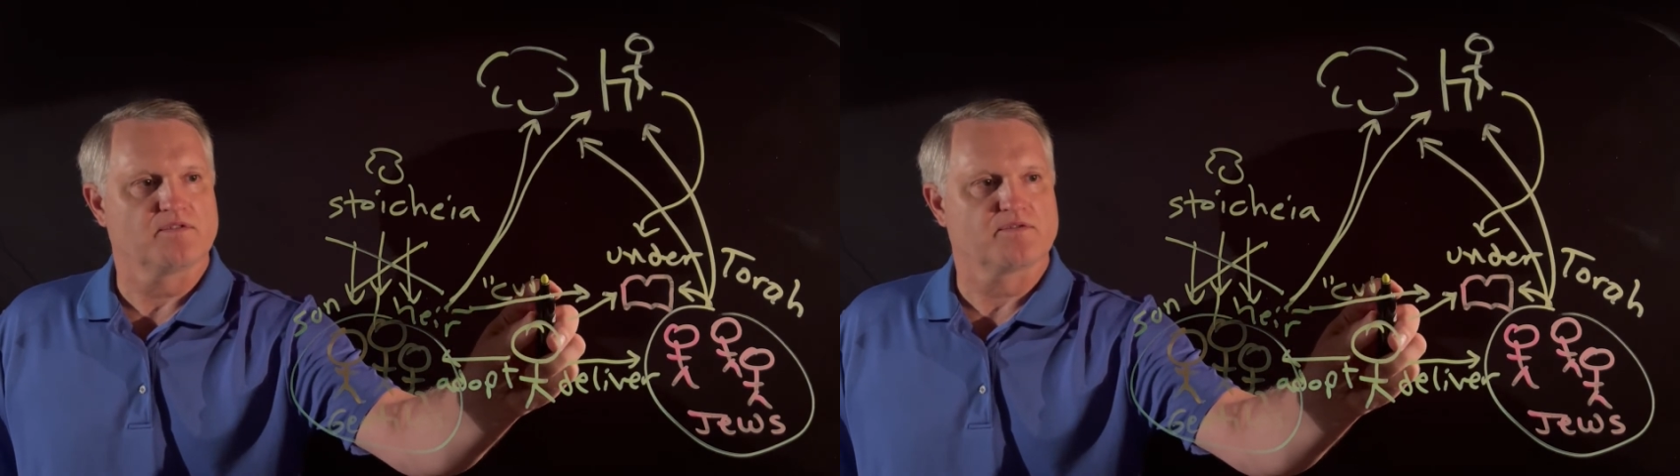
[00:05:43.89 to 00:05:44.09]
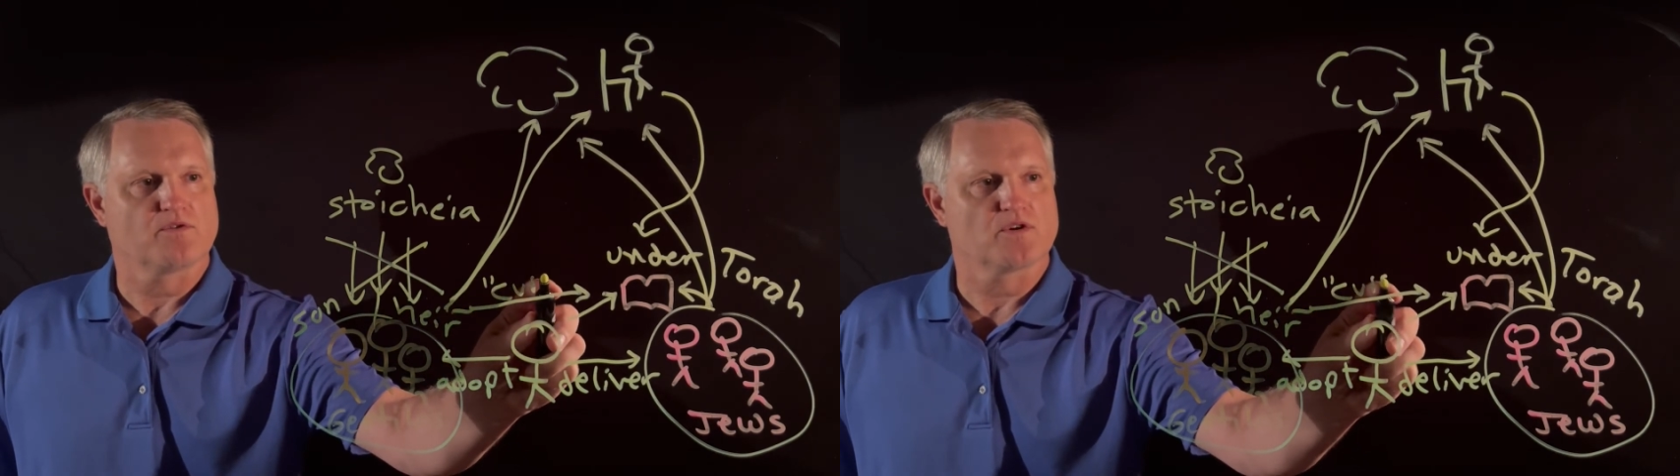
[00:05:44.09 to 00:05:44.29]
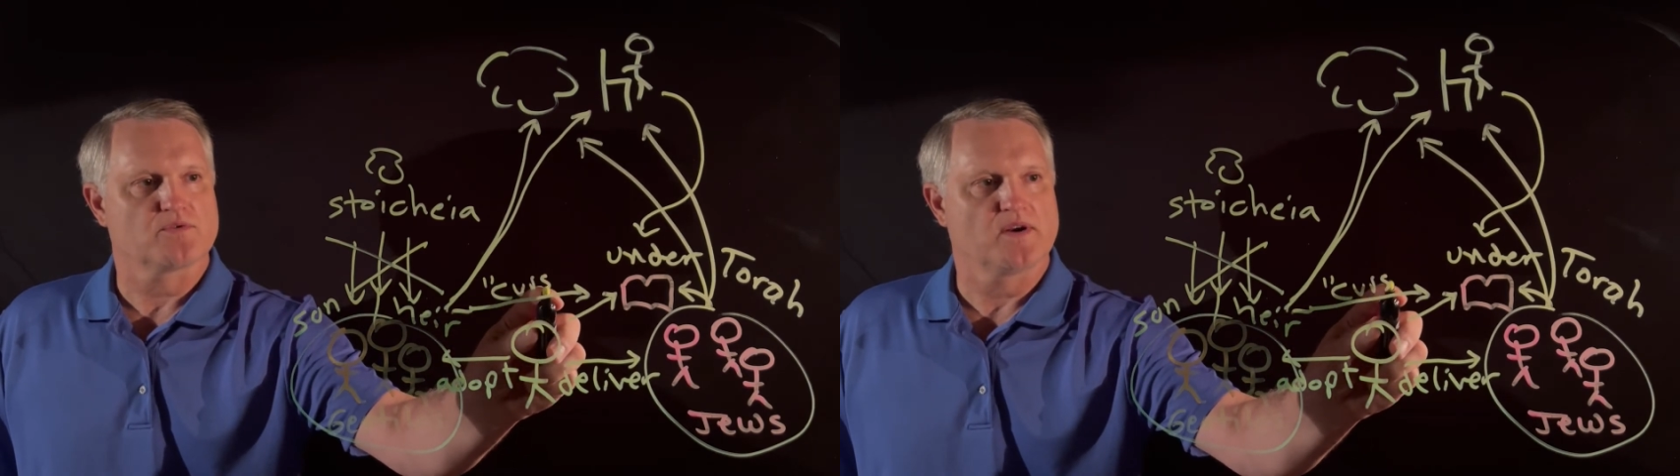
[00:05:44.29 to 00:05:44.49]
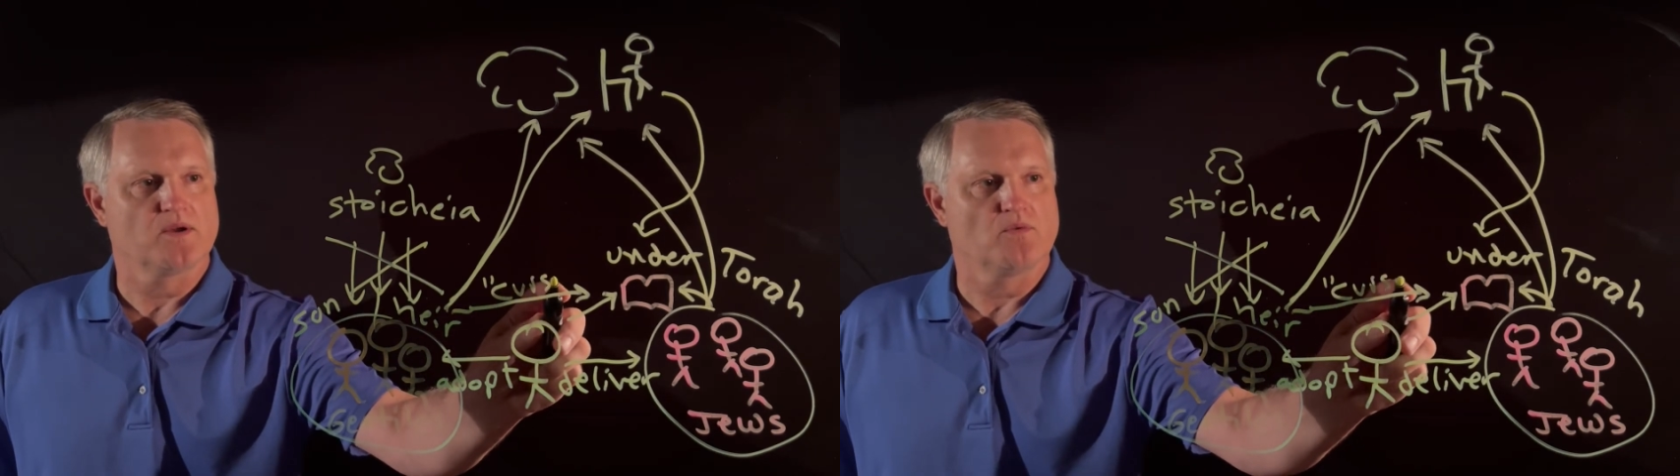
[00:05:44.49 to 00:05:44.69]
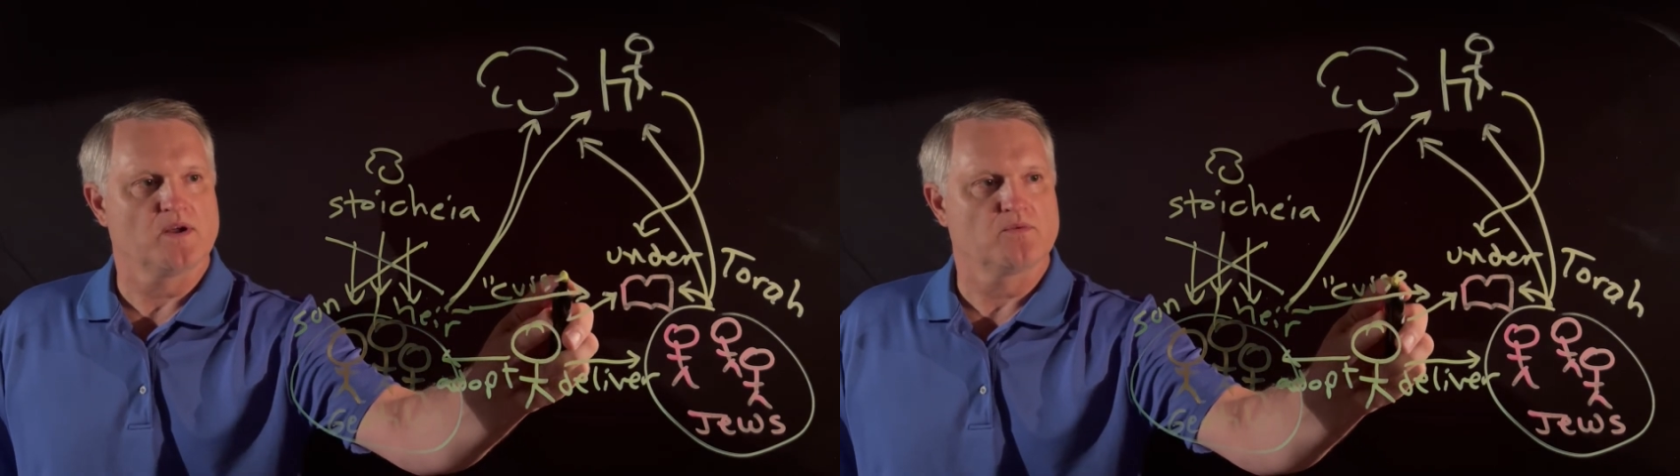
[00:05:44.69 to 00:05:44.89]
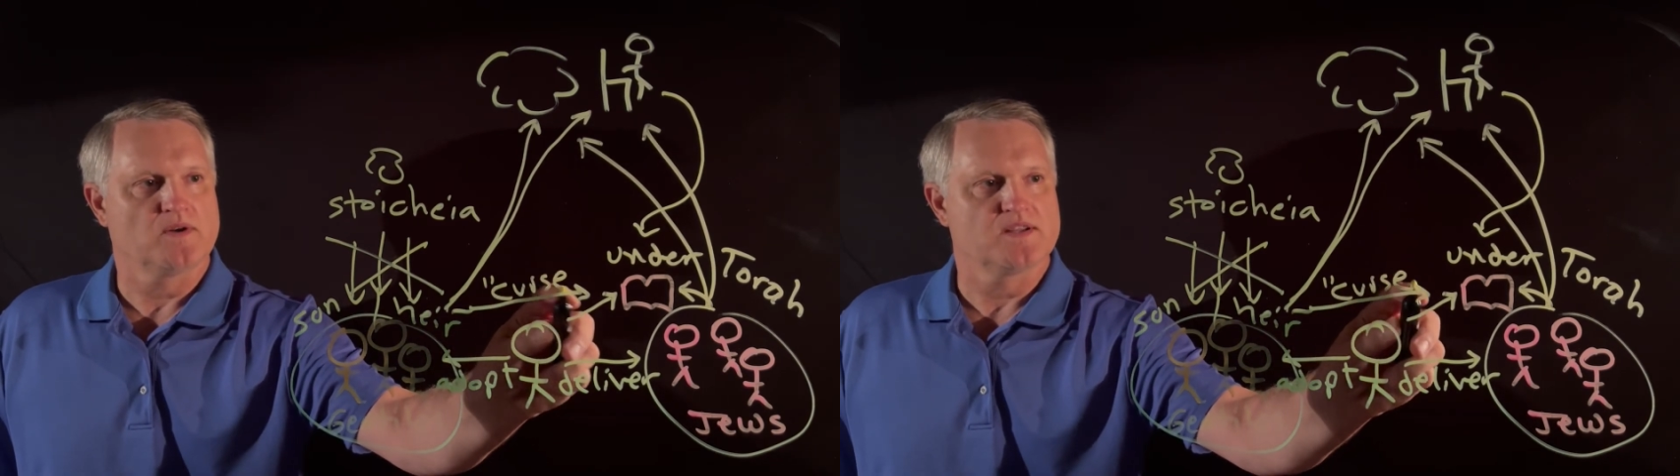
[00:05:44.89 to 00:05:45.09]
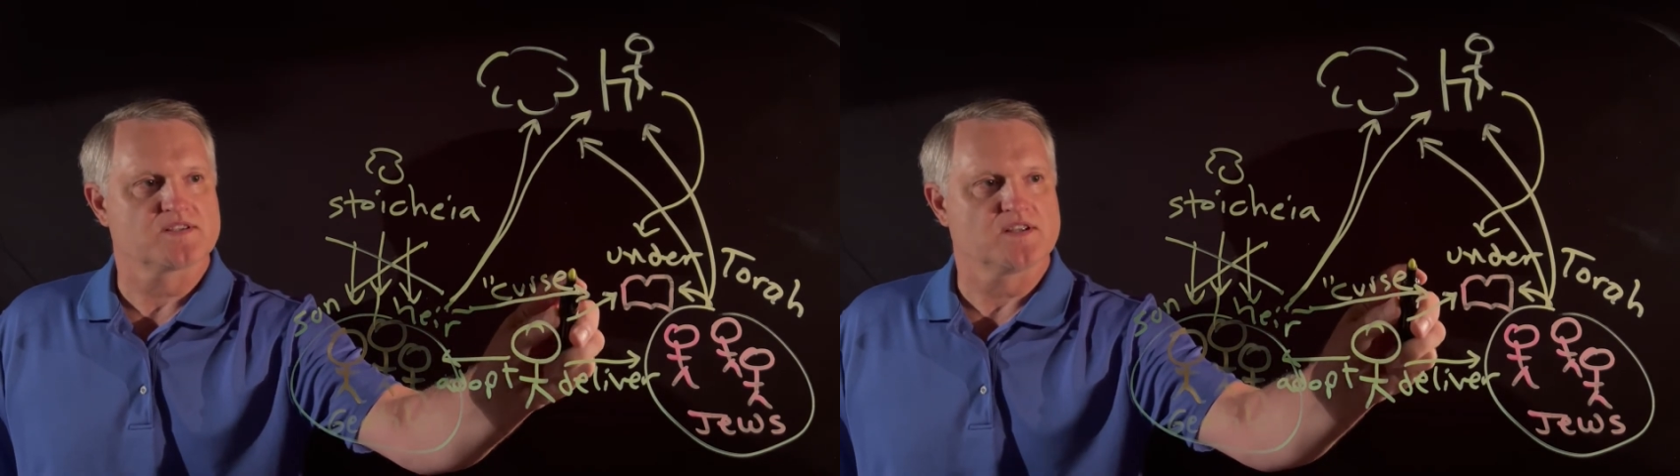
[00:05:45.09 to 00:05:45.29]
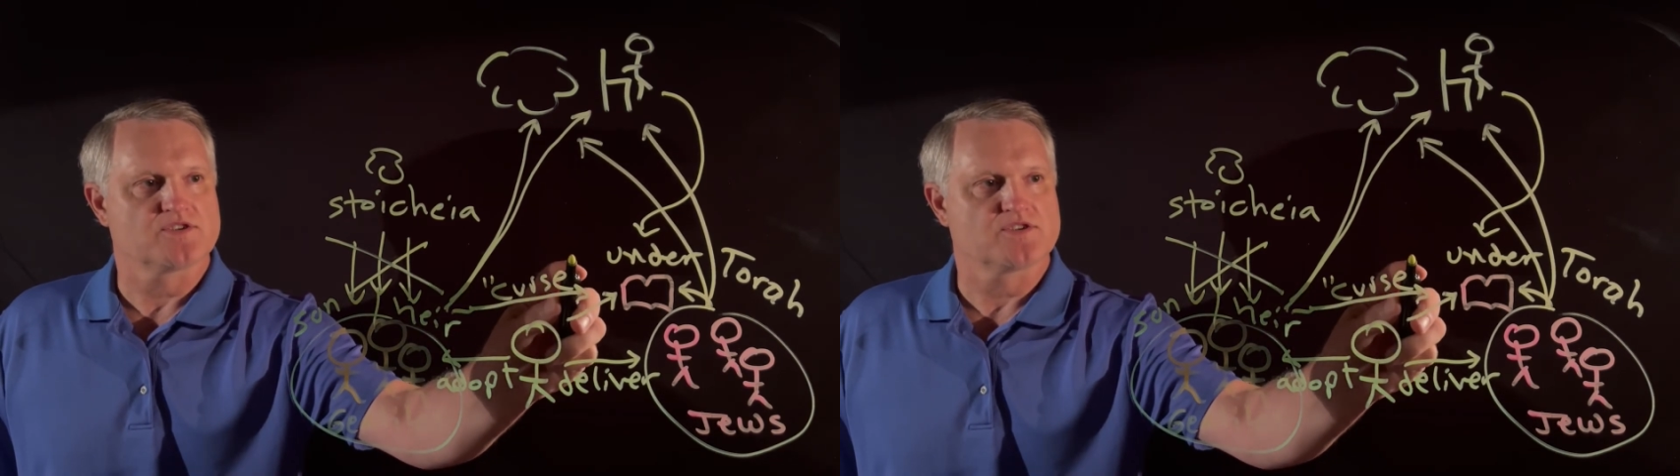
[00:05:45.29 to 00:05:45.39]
4:21 when he says,